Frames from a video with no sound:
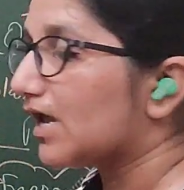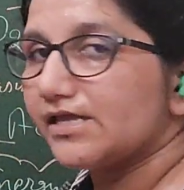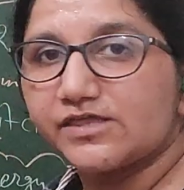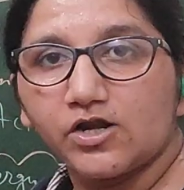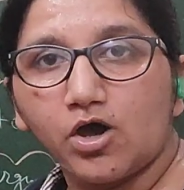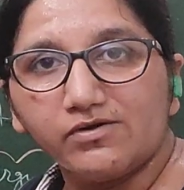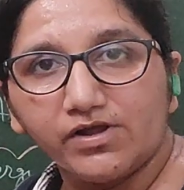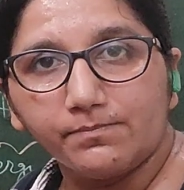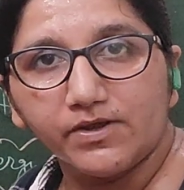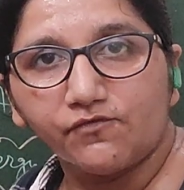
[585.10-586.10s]

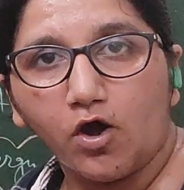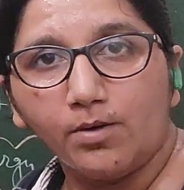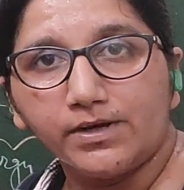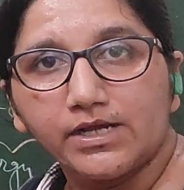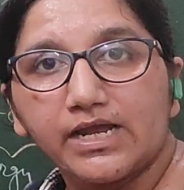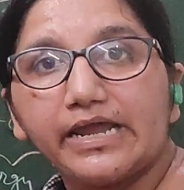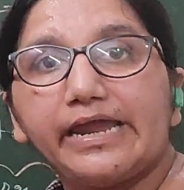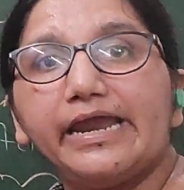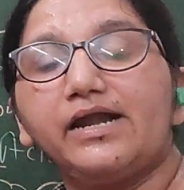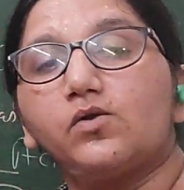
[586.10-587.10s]
ethanol will be formed,
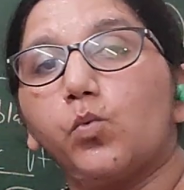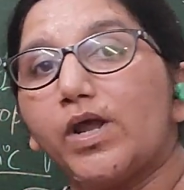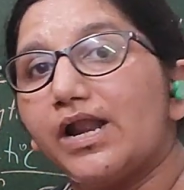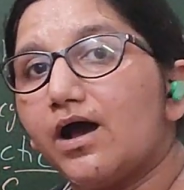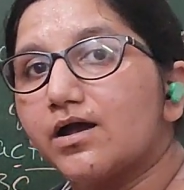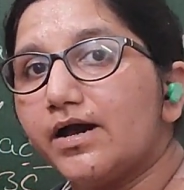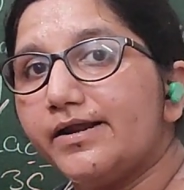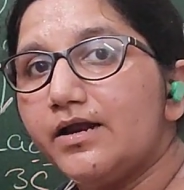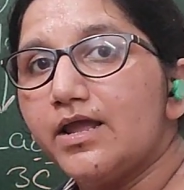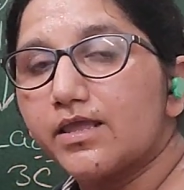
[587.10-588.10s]
it will
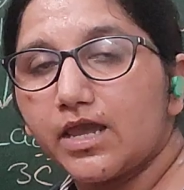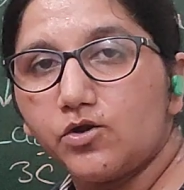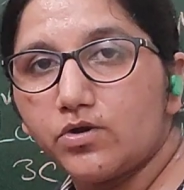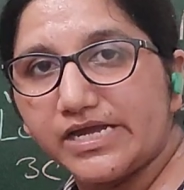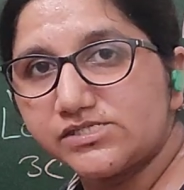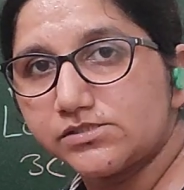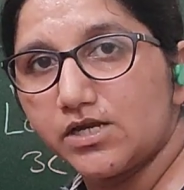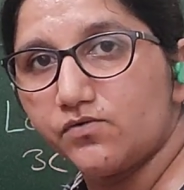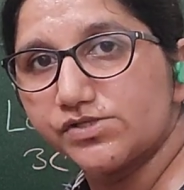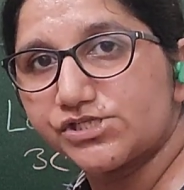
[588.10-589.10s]
occur, can you
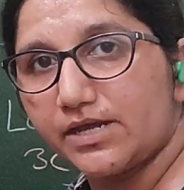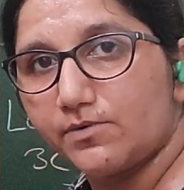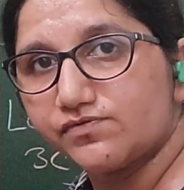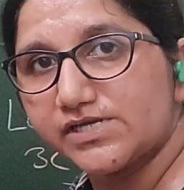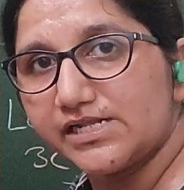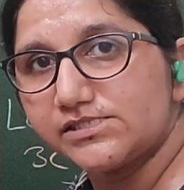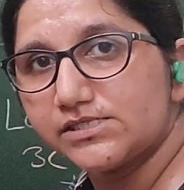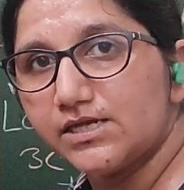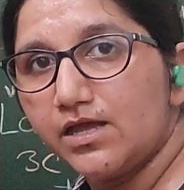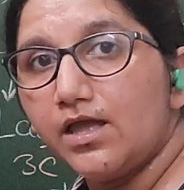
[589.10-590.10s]
guess in which type of cells?
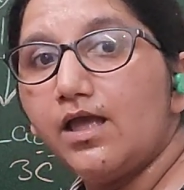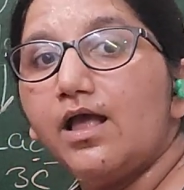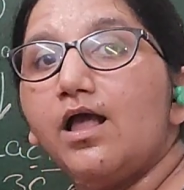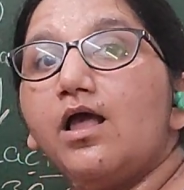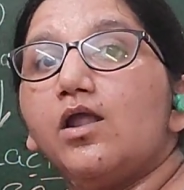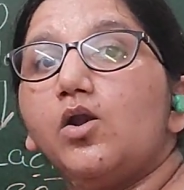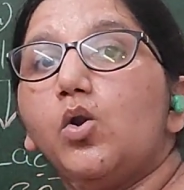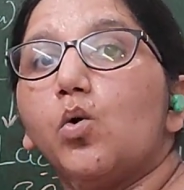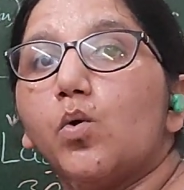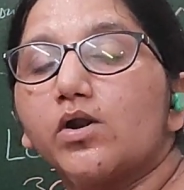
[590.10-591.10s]

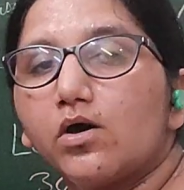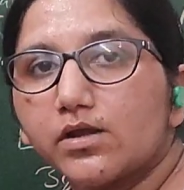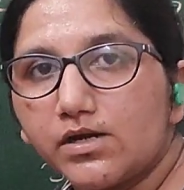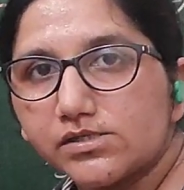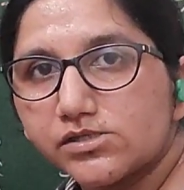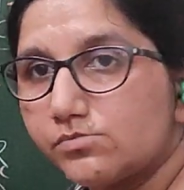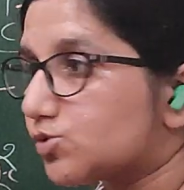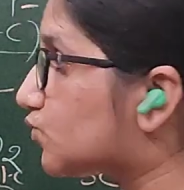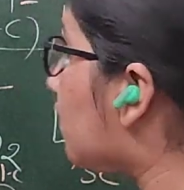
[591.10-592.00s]
Lower organisms.